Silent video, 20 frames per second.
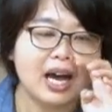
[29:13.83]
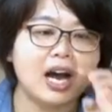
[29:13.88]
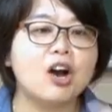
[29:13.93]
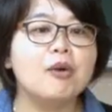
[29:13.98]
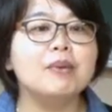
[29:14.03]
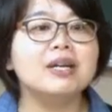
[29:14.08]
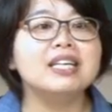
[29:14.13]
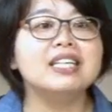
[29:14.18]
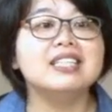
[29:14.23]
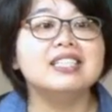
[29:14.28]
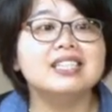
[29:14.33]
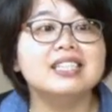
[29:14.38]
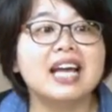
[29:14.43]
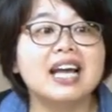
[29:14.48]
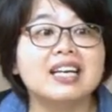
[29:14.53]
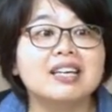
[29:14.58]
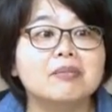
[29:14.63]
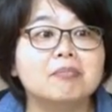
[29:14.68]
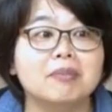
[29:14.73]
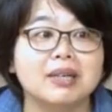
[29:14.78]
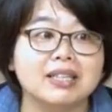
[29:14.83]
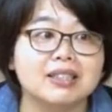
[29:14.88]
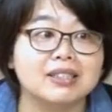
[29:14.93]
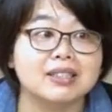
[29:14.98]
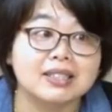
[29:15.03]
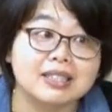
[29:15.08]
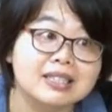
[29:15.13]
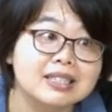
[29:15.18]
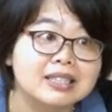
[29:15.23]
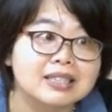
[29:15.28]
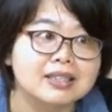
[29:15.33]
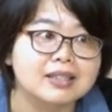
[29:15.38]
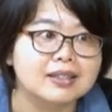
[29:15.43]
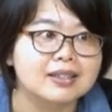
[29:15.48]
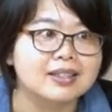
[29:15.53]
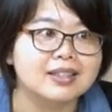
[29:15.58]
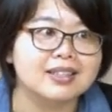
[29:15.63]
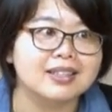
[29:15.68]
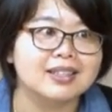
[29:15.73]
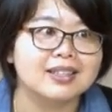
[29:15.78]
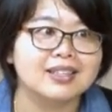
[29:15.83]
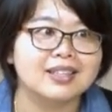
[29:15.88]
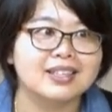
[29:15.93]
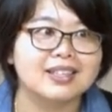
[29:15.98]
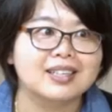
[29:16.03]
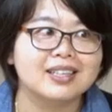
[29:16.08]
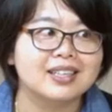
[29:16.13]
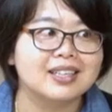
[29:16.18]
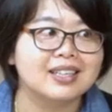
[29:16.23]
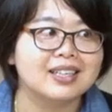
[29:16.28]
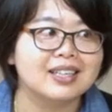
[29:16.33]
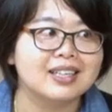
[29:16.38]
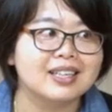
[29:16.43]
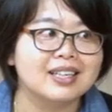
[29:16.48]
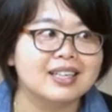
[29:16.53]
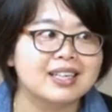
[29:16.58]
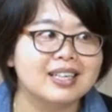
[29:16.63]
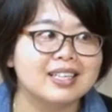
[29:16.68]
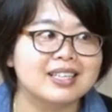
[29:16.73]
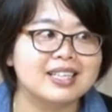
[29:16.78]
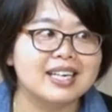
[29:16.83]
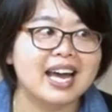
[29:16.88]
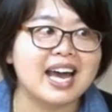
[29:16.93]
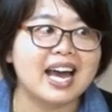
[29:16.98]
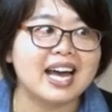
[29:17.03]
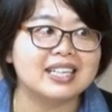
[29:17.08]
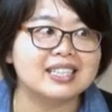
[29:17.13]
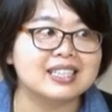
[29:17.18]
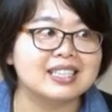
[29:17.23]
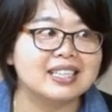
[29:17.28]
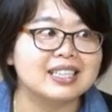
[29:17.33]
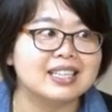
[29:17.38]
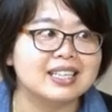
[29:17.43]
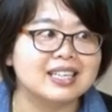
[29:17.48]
How many segments in cat?